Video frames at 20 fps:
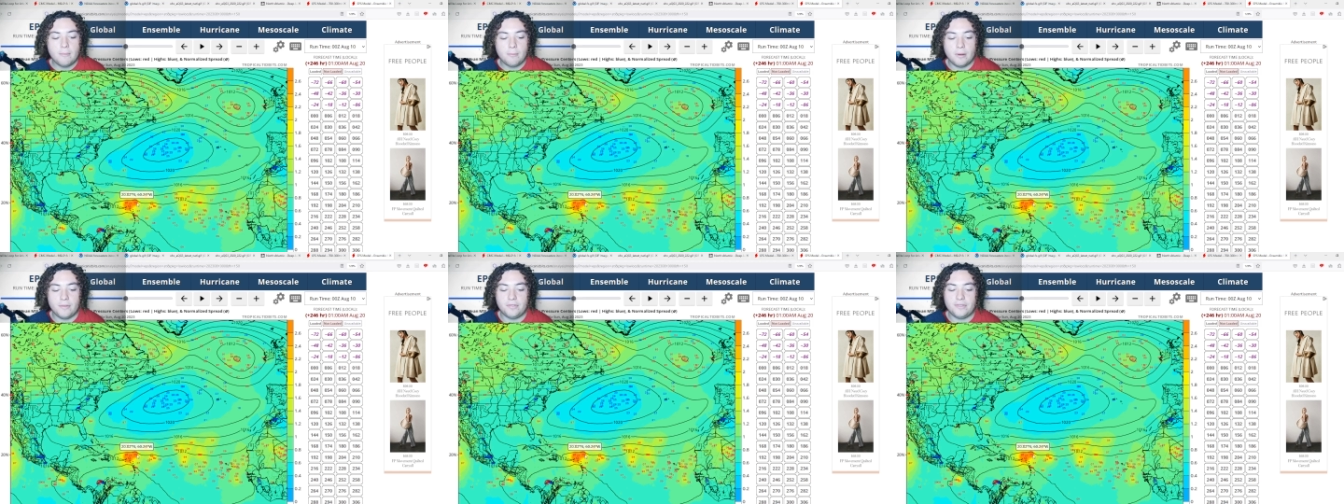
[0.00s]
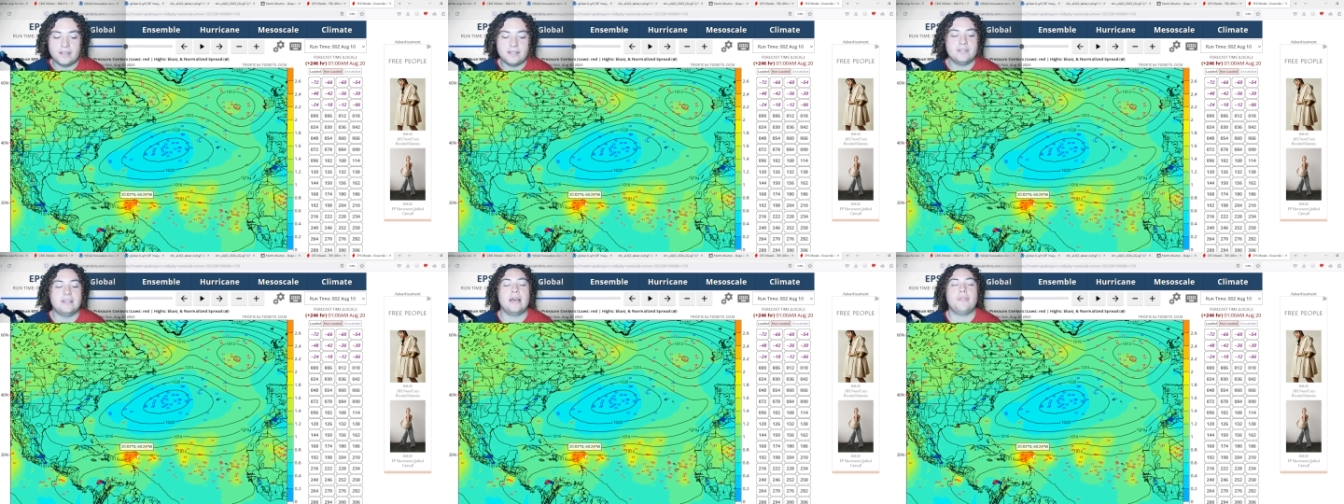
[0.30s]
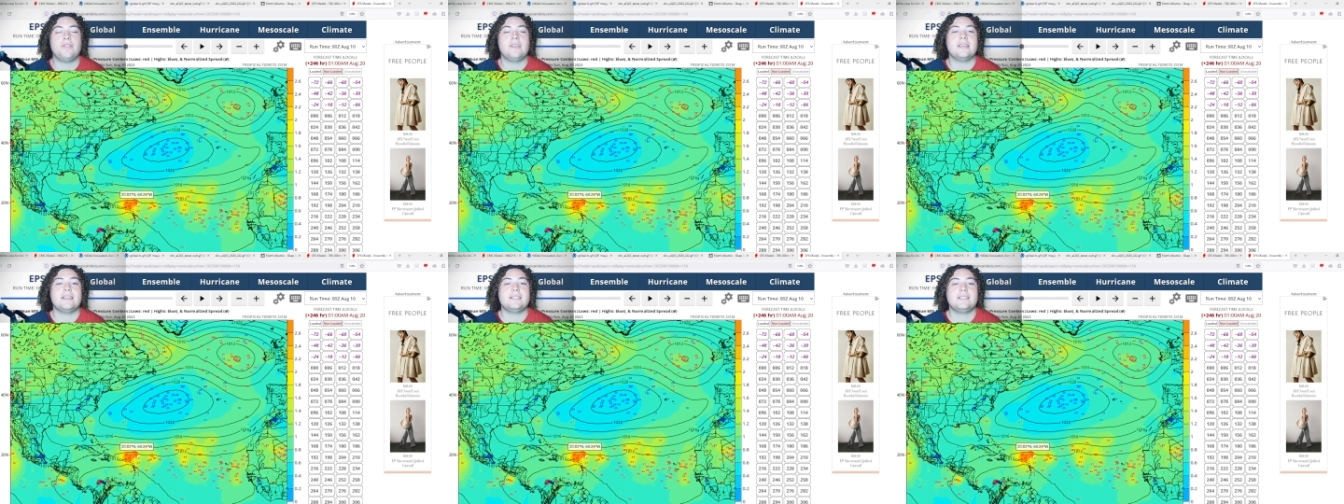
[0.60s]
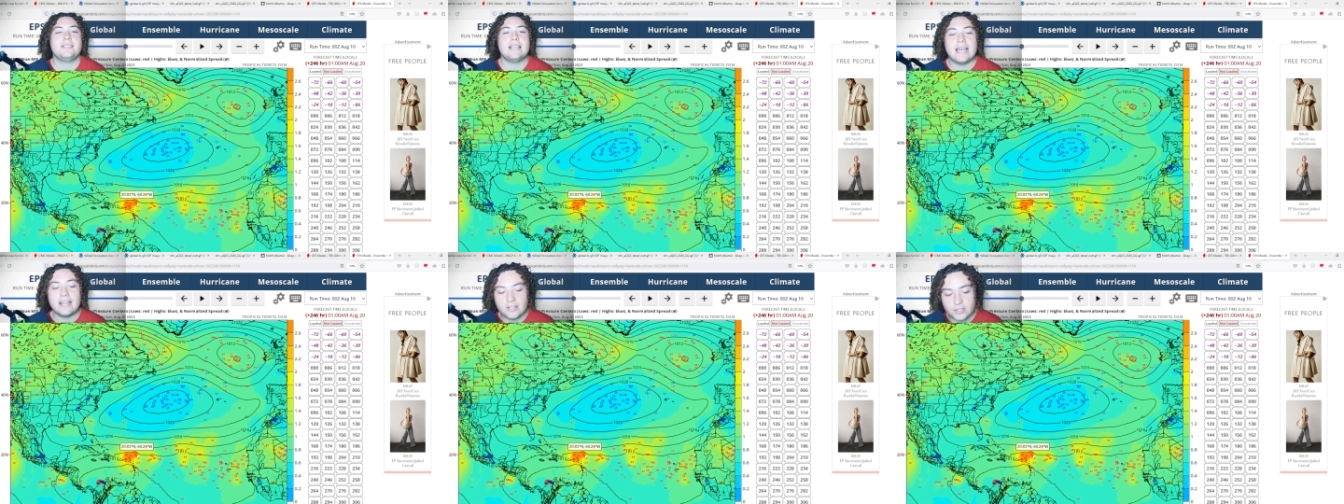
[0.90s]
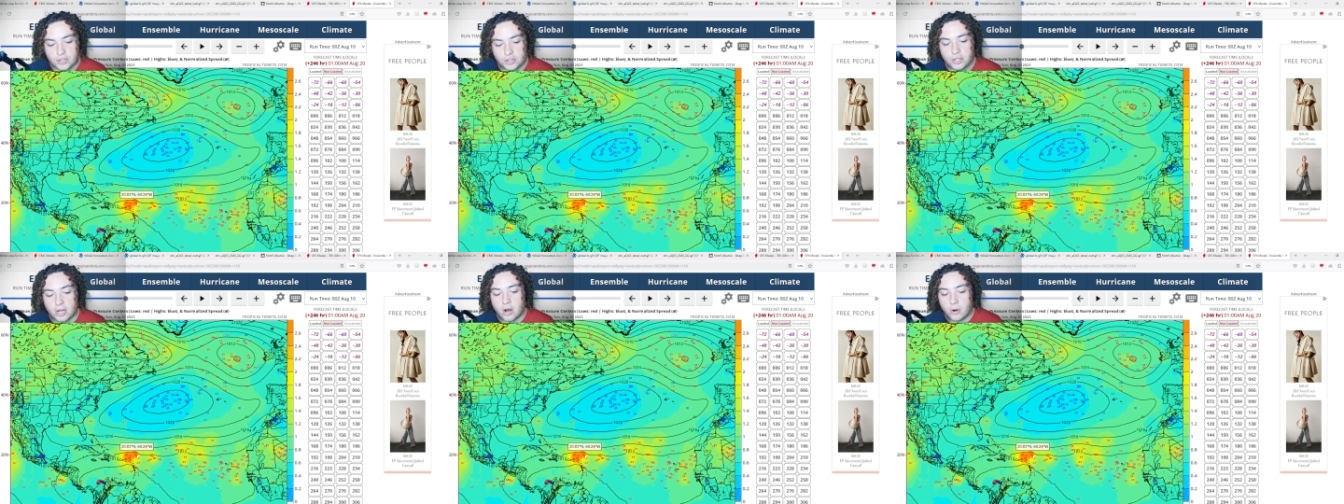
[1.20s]
but nothing is set
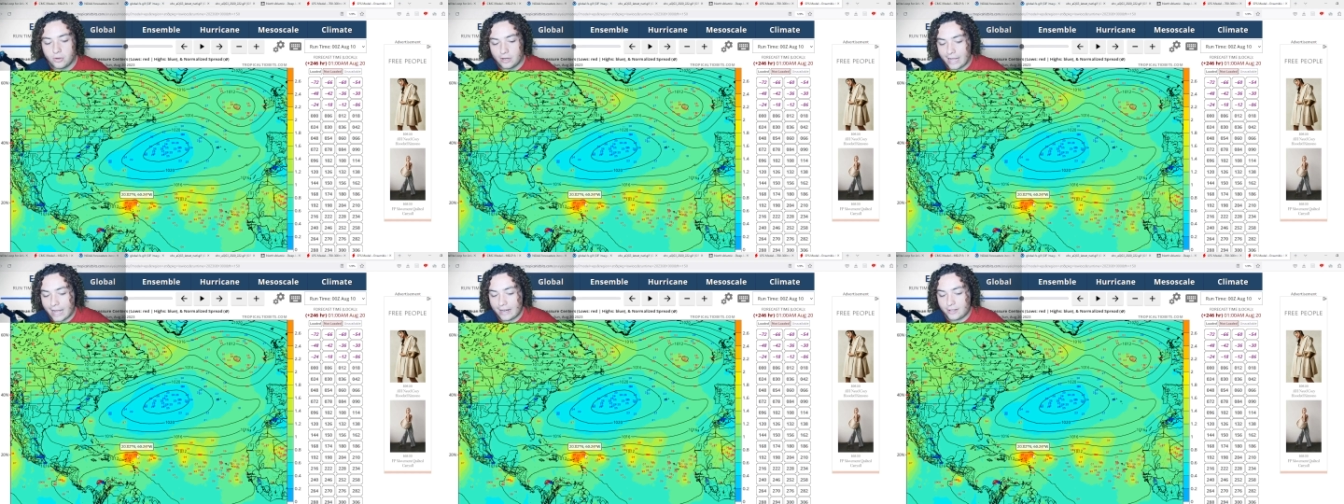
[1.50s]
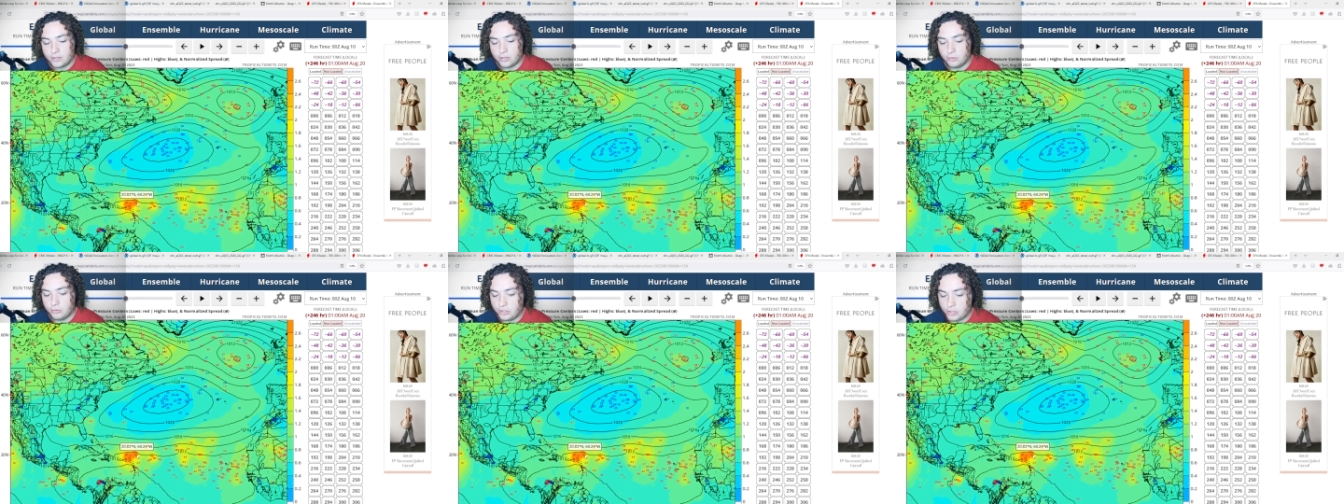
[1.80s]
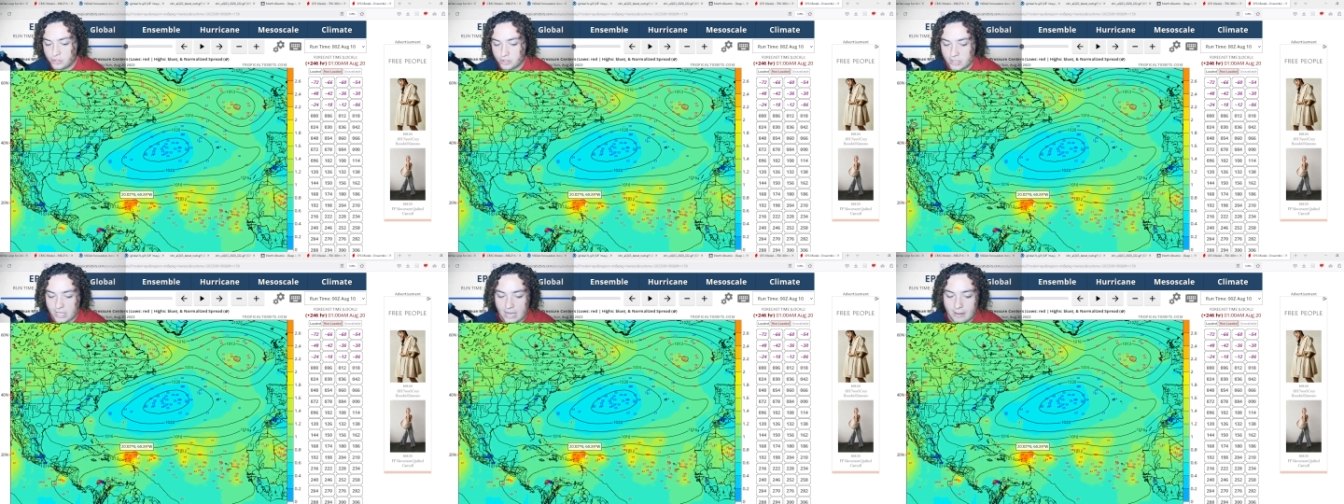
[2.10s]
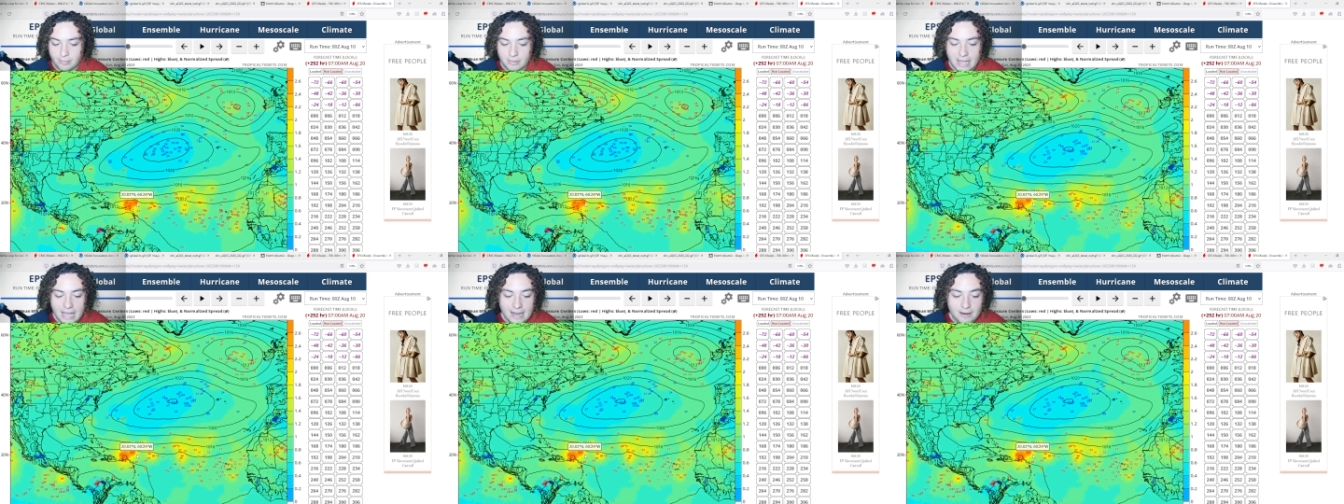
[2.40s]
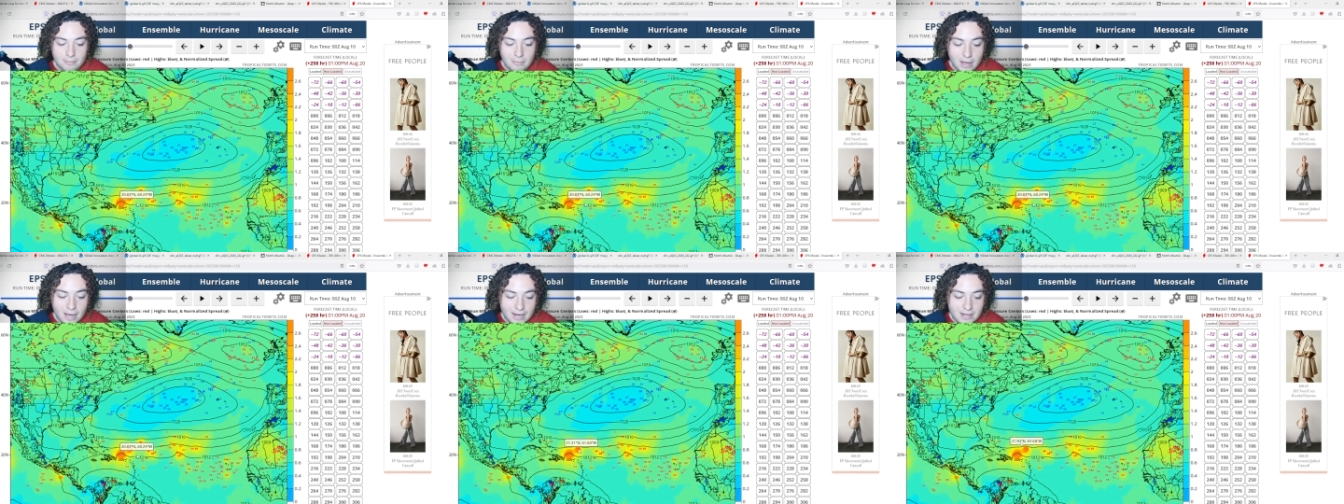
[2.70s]
in stone yet. So just keep that
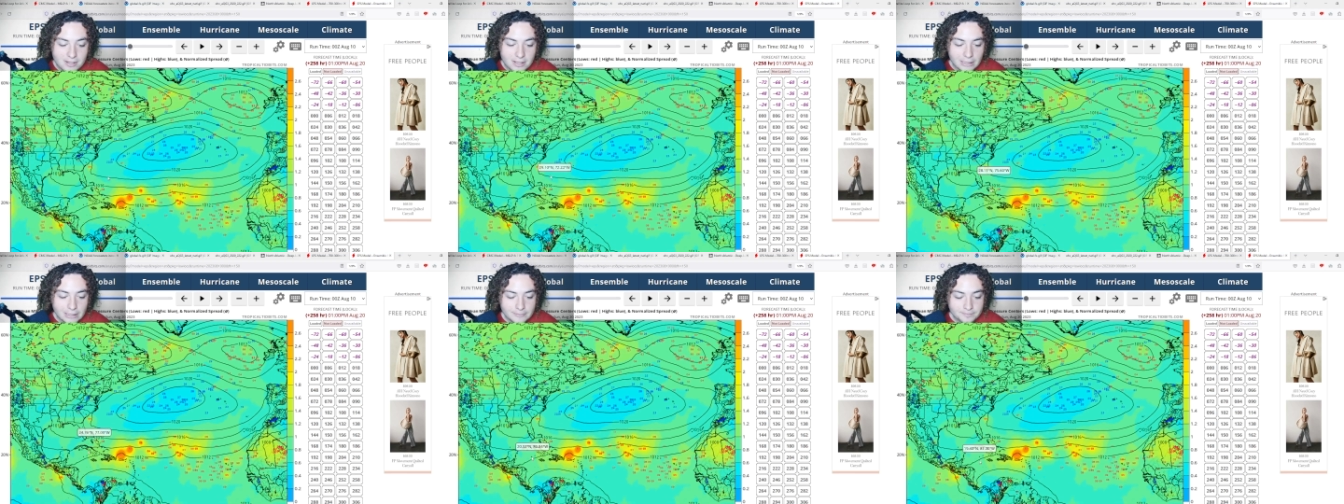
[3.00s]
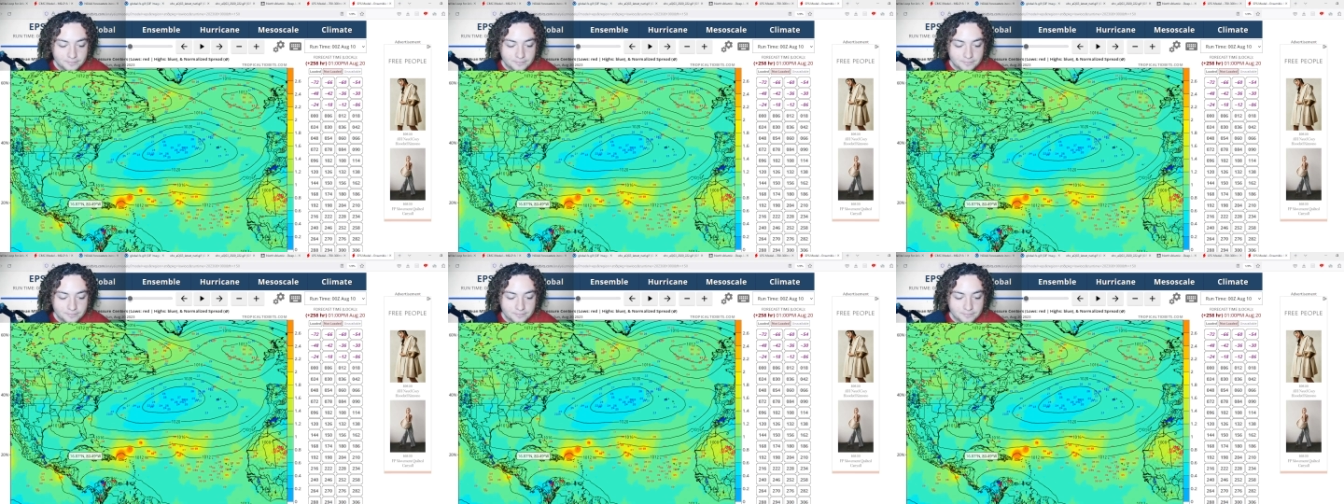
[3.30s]
in mind